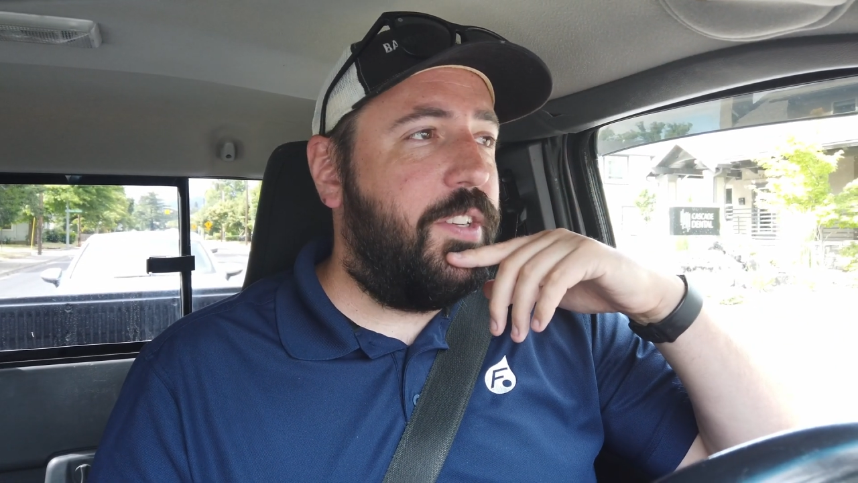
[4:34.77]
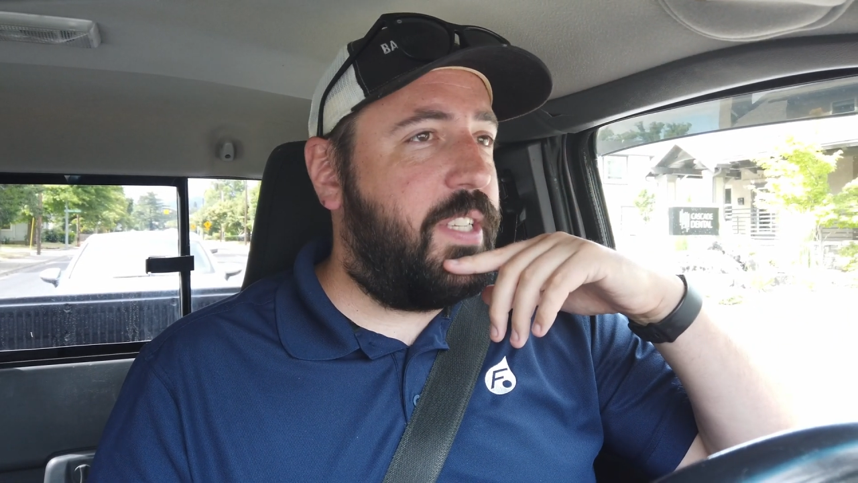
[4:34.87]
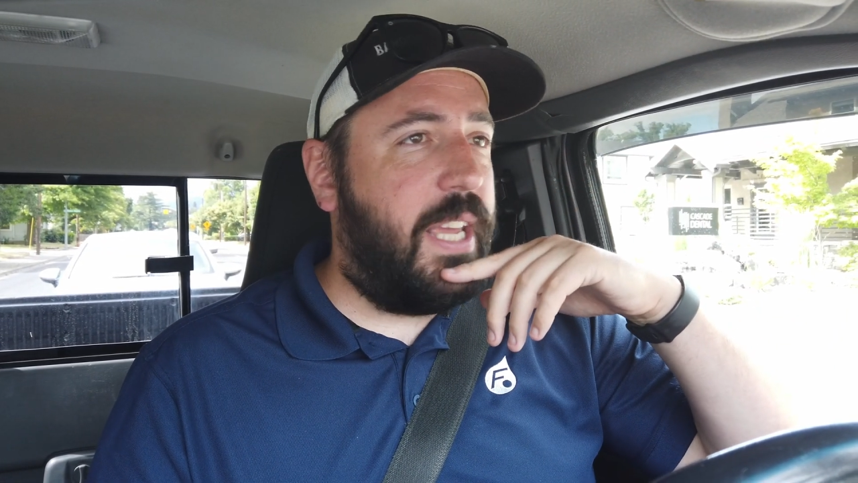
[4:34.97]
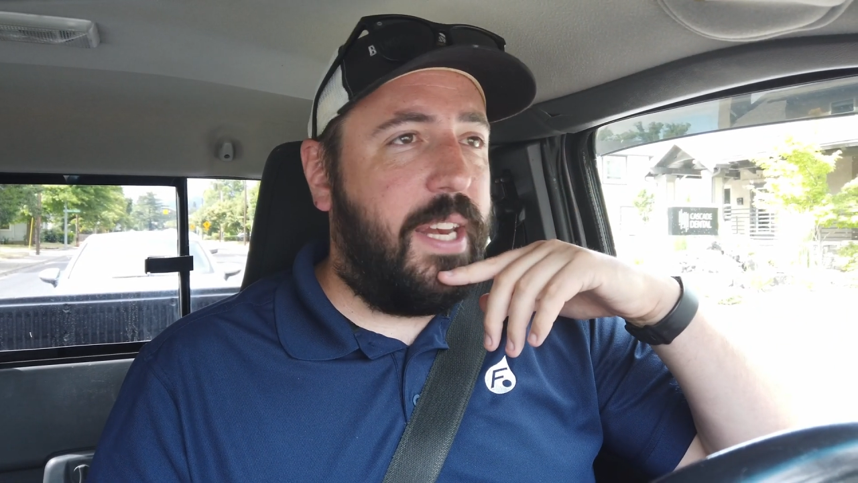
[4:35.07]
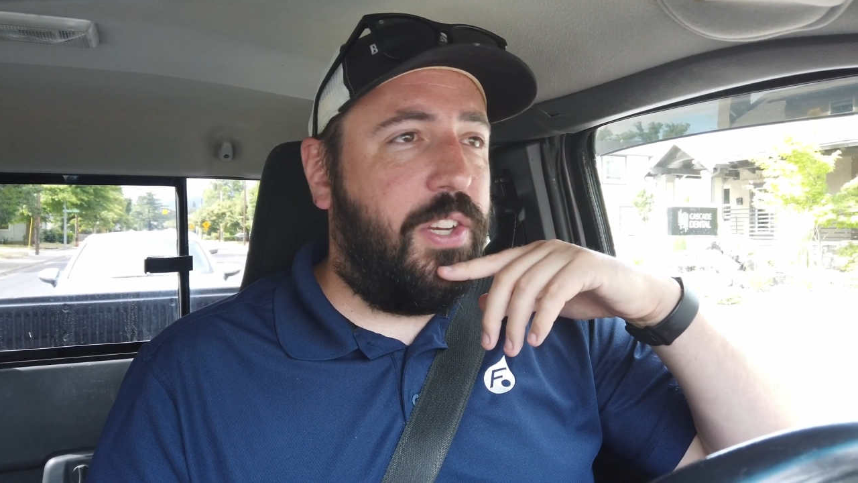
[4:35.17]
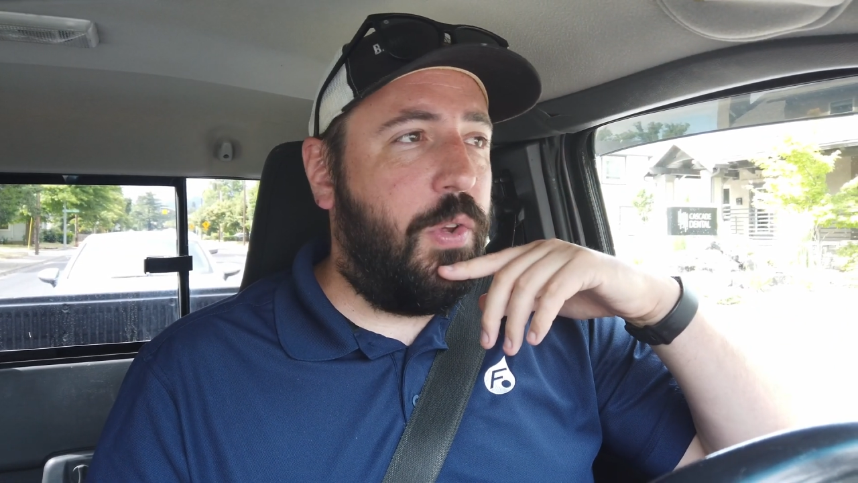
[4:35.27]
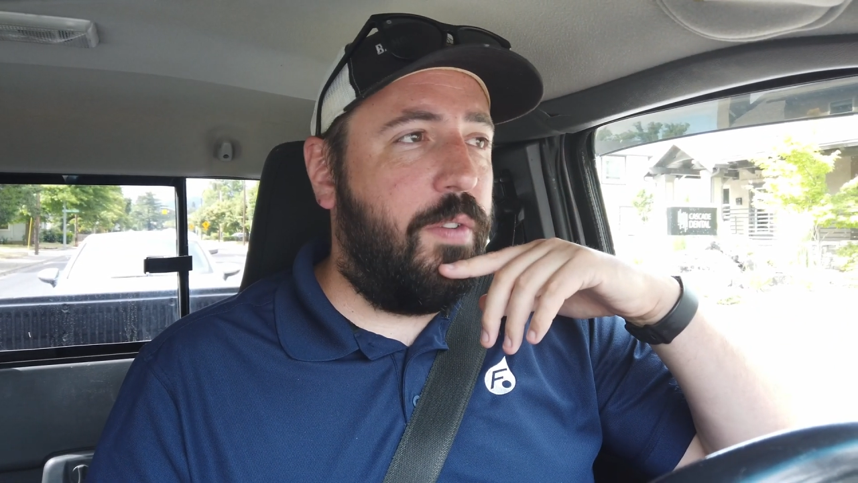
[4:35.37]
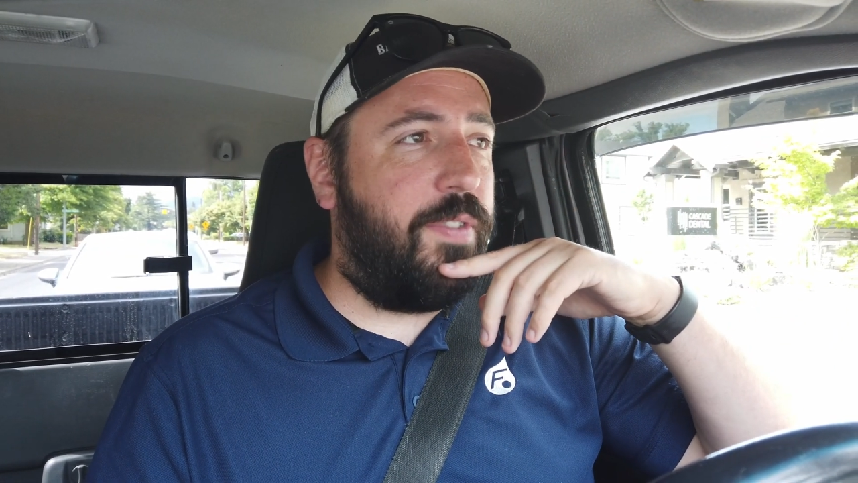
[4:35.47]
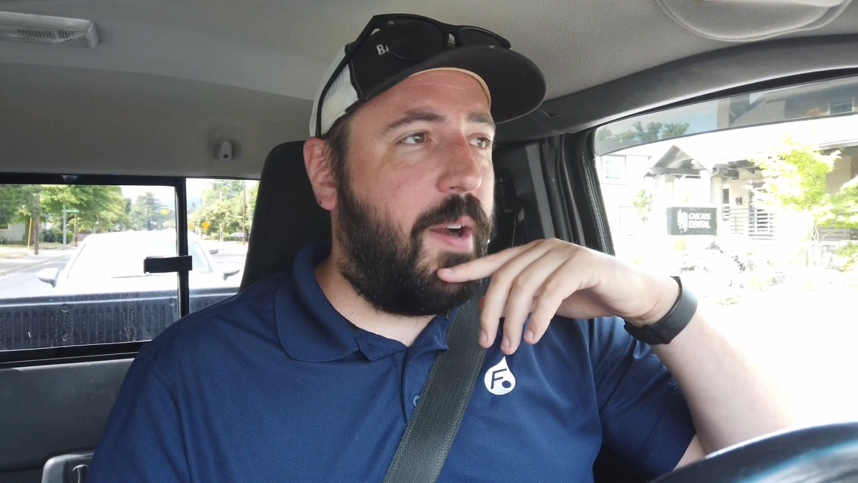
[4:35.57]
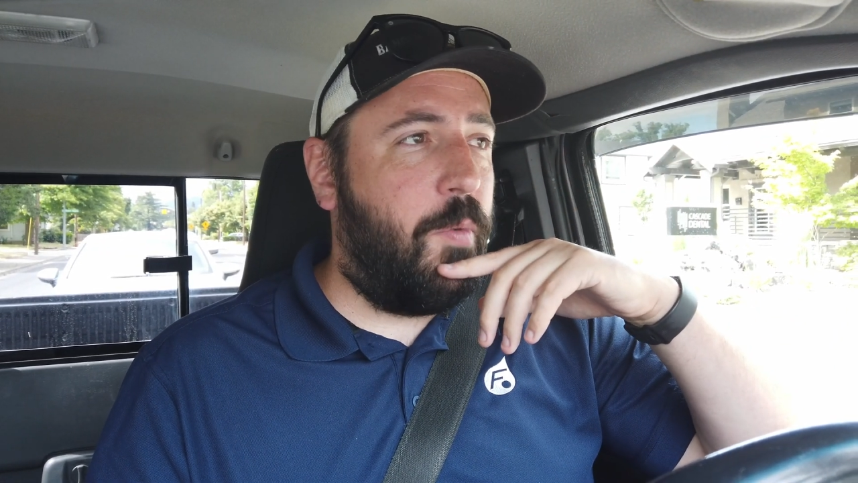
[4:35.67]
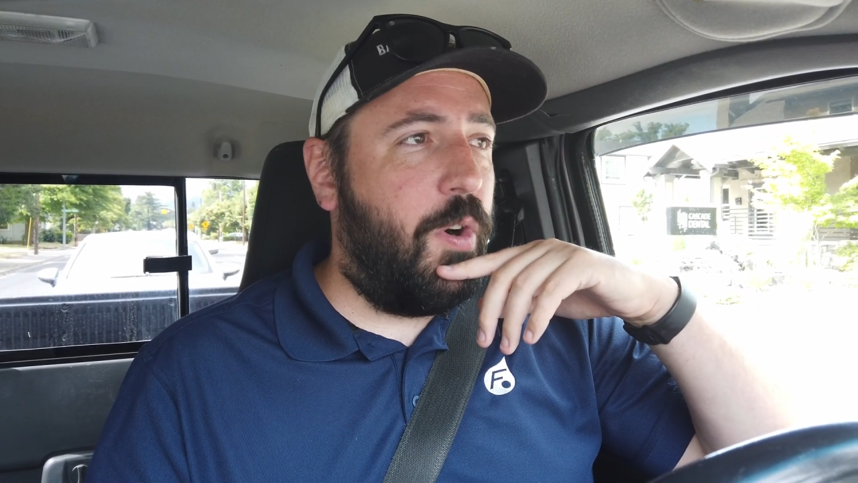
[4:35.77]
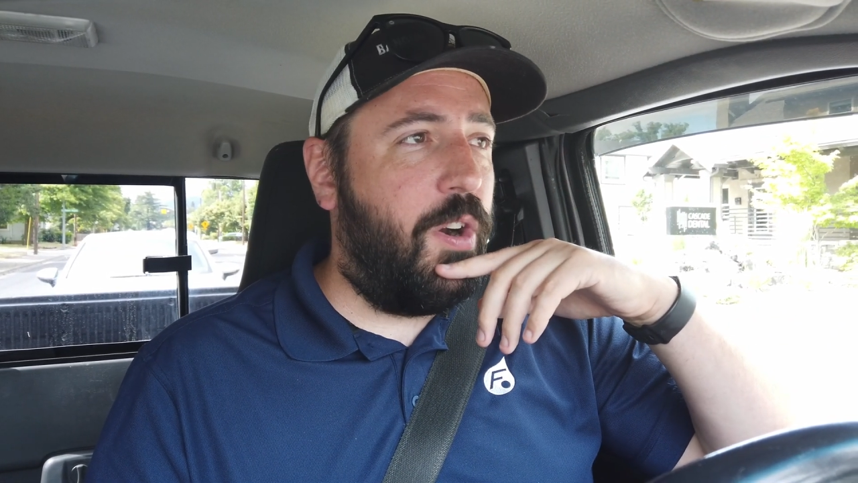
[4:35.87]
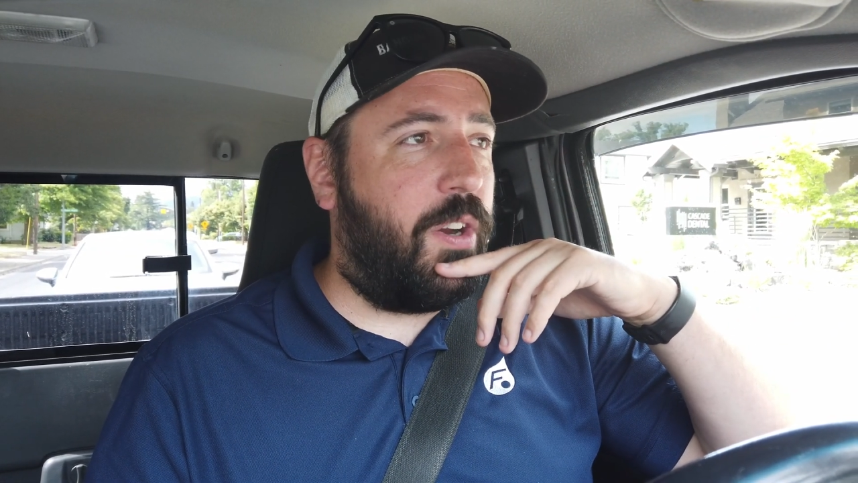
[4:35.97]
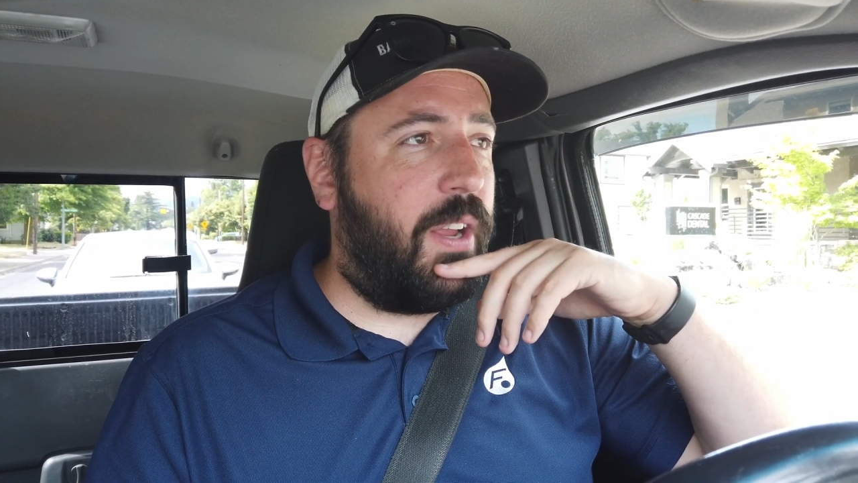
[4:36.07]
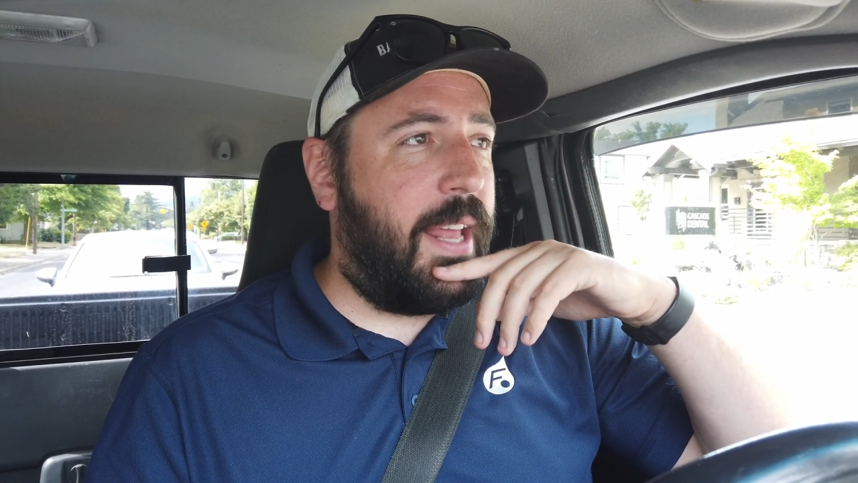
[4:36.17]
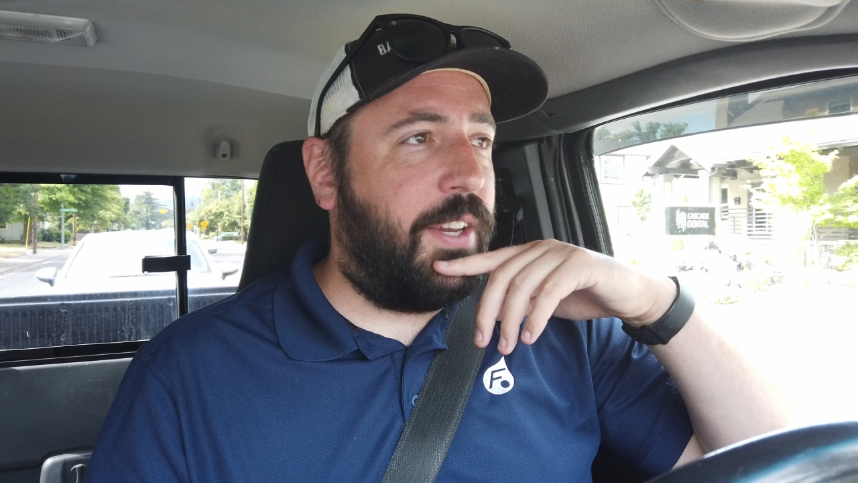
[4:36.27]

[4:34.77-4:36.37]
just getting to and from work